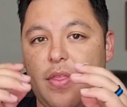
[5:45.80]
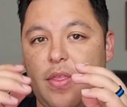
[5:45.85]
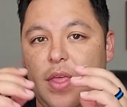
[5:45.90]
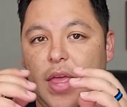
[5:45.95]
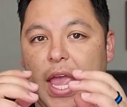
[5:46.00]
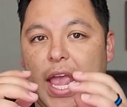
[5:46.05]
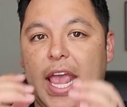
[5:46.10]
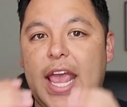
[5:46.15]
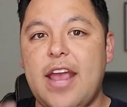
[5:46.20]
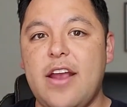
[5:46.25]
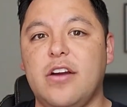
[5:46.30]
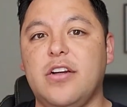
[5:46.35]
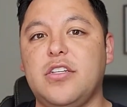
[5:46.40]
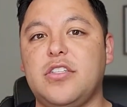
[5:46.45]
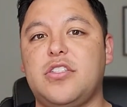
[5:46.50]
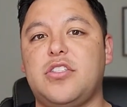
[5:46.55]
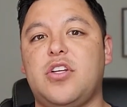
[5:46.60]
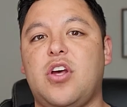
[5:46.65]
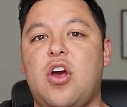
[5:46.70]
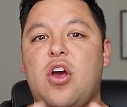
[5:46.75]

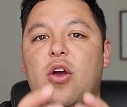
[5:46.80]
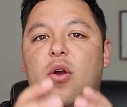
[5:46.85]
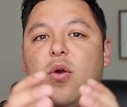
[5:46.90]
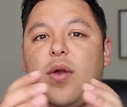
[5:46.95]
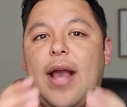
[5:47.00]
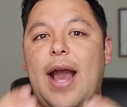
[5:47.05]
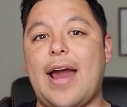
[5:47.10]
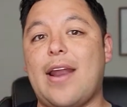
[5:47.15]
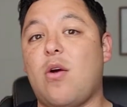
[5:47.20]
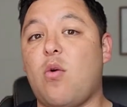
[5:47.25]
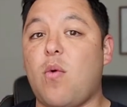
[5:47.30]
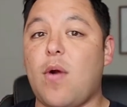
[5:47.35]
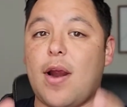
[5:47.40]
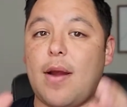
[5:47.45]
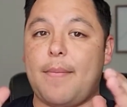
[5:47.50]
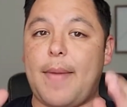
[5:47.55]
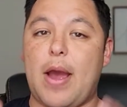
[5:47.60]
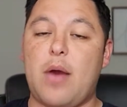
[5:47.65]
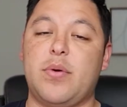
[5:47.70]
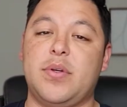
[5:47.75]
here's kind of where I'm
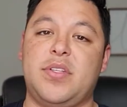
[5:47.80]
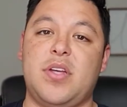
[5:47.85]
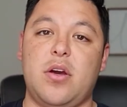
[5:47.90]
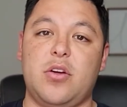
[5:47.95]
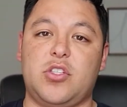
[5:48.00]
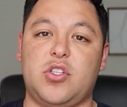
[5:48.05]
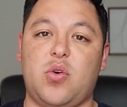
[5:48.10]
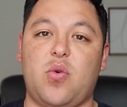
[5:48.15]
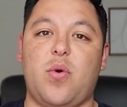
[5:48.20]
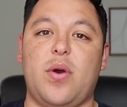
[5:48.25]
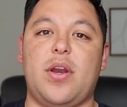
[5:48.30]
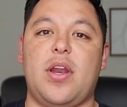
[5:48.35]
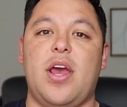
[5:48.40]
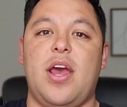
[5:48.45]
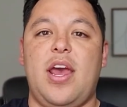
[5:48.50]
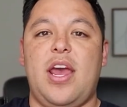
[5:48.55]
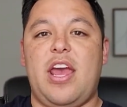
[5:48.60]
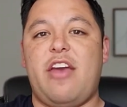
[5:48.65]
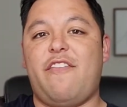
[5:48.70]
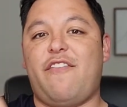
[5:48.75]
at with Dogecoin.
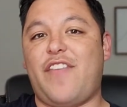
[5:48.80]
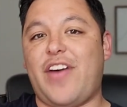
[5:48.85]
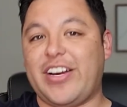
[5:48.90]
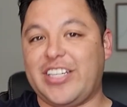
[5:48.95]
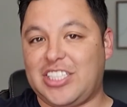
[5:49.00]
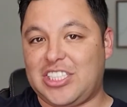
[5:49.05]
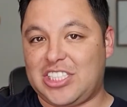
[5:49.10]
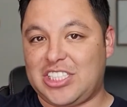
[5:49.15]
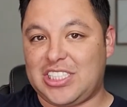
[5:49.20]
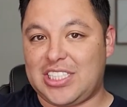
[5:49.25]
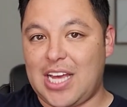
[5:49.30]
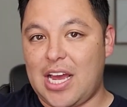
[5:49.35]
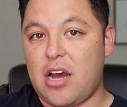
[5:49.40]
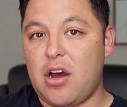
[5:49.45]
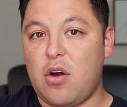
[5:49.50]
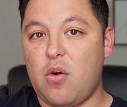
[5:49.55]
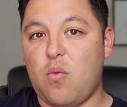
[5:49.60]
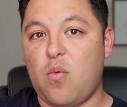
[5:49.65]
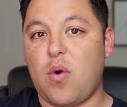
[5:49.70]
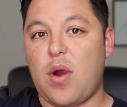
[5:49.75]
If I
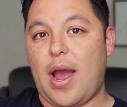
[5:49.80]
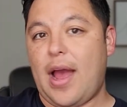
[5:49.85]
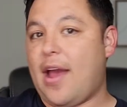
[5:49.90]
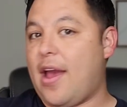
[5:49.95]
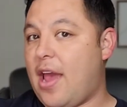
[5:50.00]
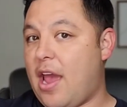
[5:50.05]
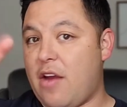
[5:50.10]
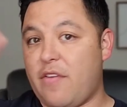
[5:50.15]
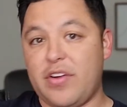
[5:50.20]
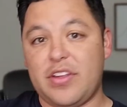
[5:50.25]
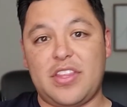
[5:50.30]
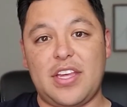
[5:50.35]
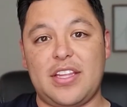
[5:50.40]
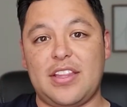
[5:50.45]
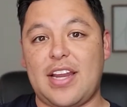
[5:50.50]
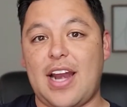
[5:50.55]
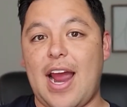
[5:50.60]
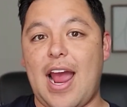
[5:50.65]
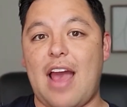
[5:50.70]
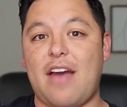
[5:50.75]
sell everything that
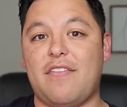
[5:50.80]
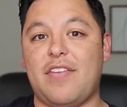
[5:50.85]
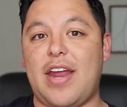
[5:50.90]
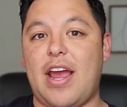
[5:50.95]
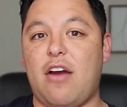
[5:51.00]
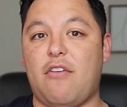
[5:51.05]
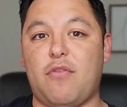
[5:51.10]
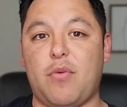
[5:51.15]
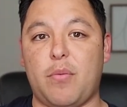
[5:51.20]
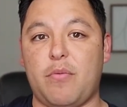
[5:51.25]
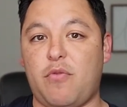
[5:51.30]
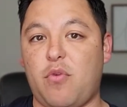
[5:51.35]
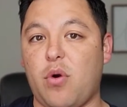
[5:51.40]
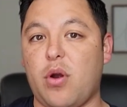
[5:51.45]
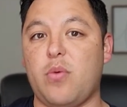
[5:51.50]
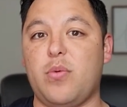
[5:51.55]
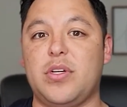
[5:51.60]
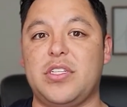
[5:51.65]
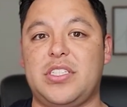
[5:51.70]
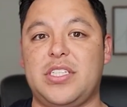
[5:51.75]
I have now from
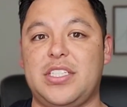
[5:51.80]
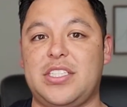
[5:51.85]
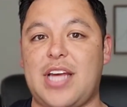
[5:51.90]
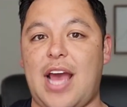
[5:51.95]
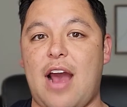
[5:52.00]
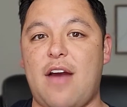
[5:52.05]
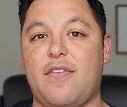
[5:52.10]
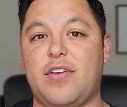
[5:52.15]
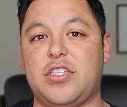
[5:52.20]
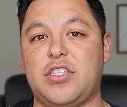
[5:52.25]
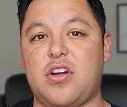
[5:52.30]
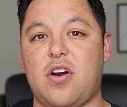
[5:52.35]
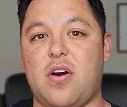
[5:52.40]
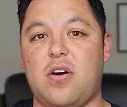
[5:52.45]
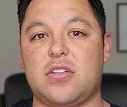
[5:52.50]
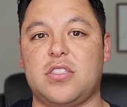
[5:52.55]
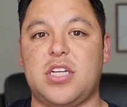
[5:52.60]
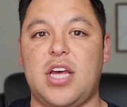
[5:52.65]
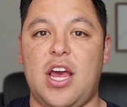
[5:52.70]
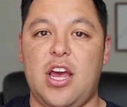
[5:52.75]
41 cents average
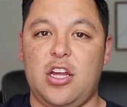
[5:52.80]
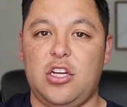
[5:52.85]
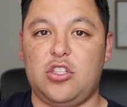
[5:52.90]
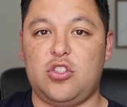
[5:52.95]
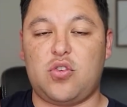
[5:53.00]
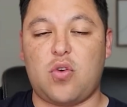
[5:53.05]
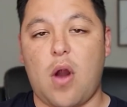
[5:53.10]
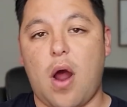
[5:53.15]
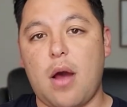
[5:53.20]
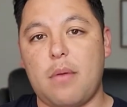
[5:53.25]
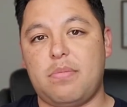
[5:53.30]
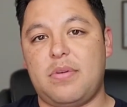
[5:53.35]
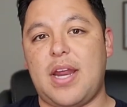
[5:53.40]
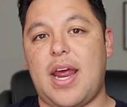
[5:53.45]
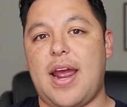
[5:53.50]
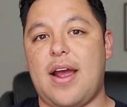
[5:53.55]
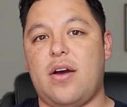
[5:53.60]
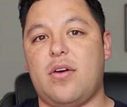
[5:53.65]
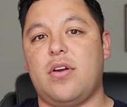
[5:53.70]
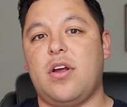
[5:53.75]
cost, drop
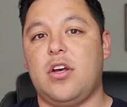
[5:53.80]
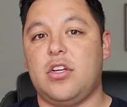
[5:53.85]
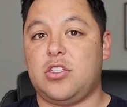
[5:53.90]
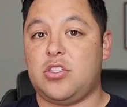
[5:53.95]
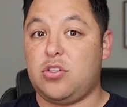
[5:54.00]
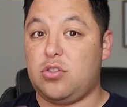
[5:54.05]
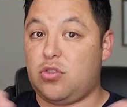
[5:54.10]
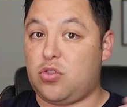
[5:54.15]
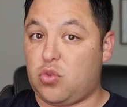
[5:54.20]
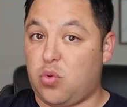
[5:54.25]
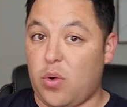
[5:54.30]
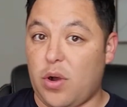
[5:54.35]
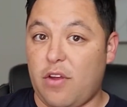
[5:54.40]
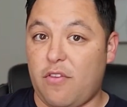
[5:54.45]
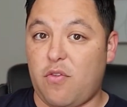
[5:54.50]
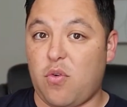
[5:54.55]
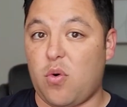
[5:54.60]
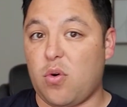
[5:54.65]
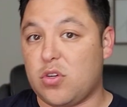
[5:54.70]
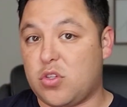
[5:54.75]
down to
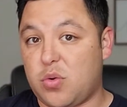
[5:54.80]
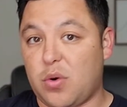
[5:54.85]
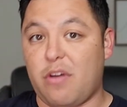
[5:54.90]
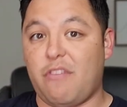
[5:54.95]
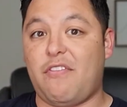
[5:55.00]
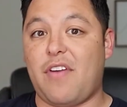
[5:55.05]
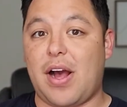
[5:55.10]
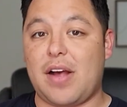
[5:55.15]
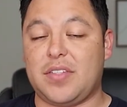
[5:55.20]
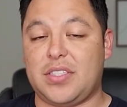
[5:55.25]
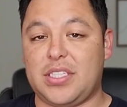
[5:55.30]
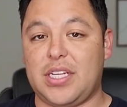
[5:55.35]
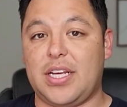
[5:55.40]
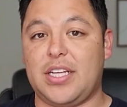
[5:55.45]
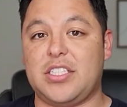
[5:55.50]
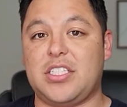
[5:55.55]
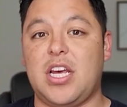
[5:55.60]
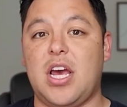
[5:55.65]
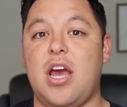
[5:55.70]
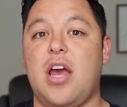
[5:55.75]
24, 25
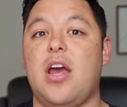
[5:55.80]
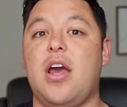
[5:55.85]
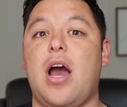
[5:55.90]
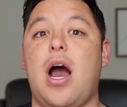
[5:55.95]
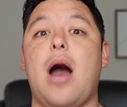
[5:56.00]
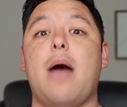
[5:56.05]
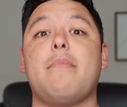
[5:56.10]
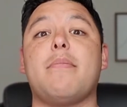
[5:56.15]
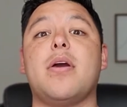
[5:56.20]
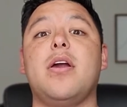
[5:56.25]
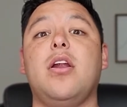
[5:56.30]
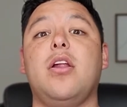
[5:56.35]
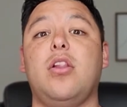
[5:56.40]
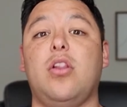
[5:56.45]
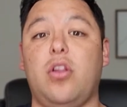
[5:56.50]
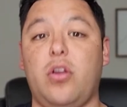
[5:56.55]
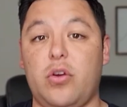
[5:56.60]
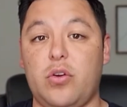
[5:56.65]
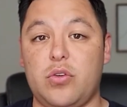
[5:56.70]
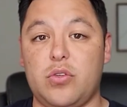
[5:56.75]
cents, I'm gonna
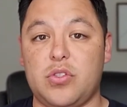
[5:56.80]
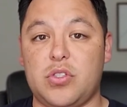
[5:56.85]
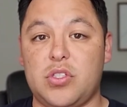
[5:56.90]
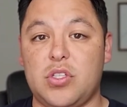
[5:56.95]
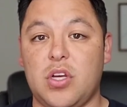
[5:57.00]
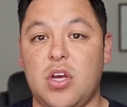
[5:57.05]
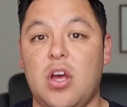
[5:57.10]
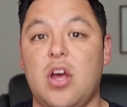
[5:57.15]
lose